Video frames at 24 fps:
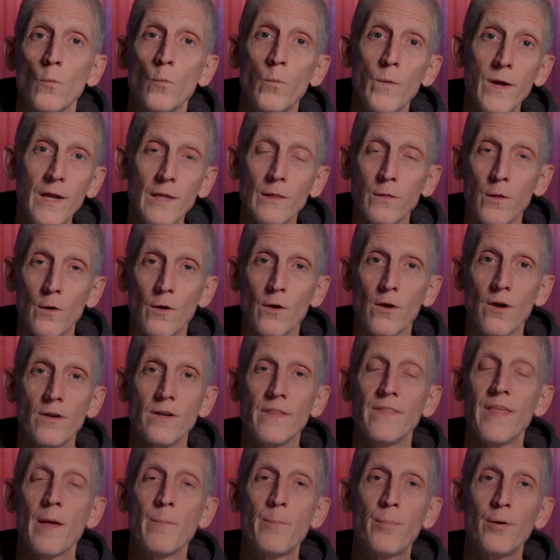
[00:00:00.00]
We
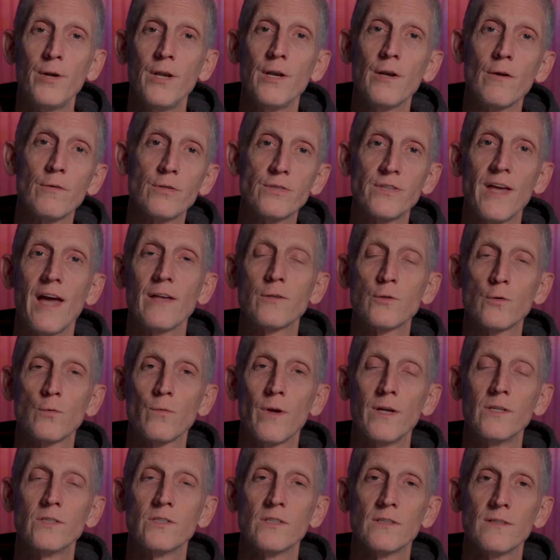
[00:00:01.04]
learned that putting our
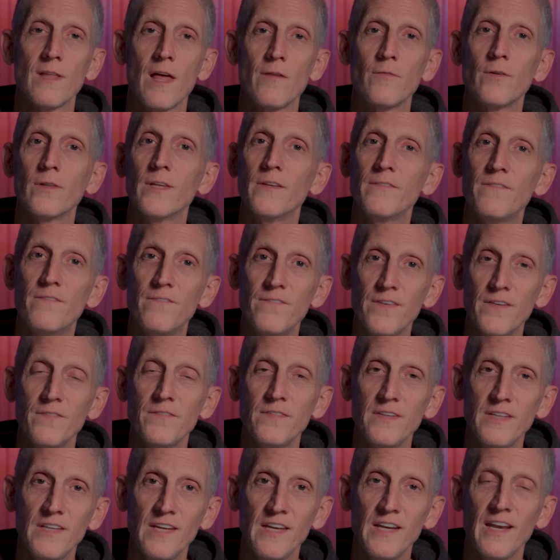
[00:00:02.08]
saturation level at
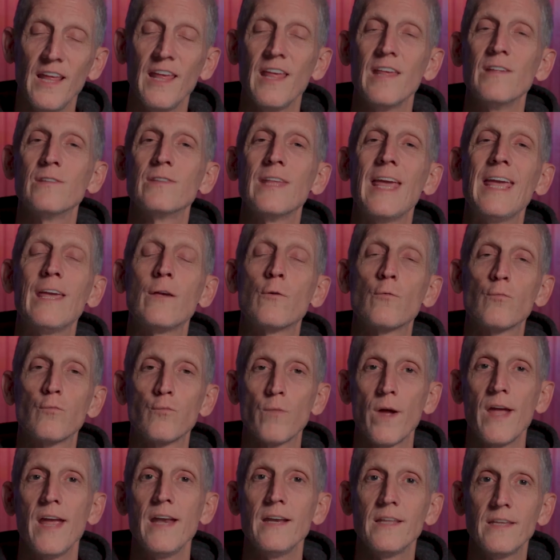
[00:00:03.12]
15 is a
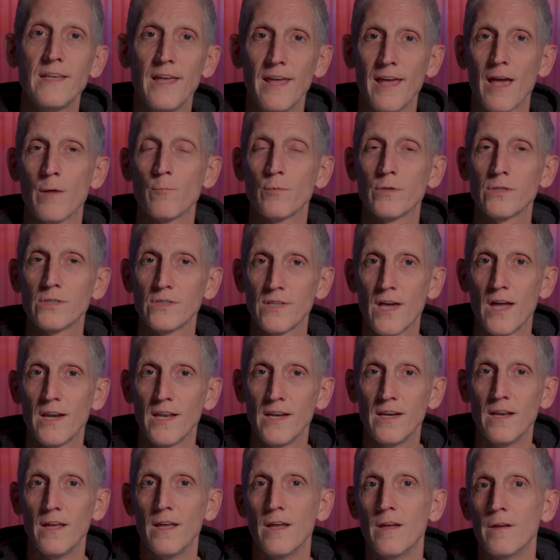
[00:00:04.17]
great camera
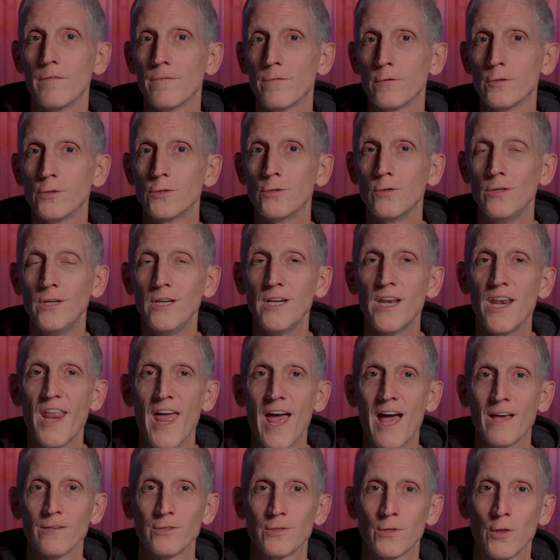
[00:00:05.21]
setting for shooting in
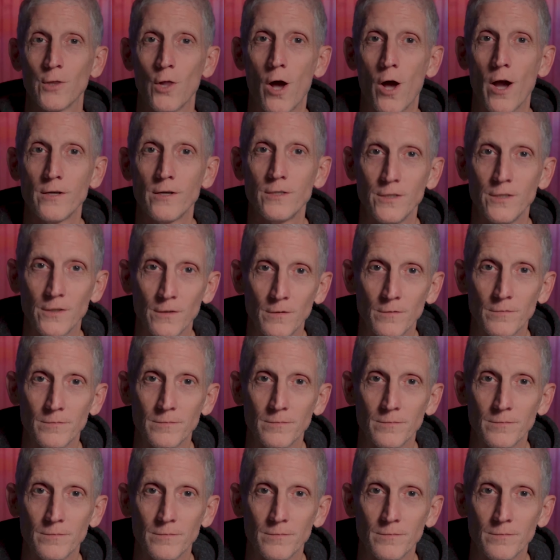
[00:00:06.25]
S-Log2.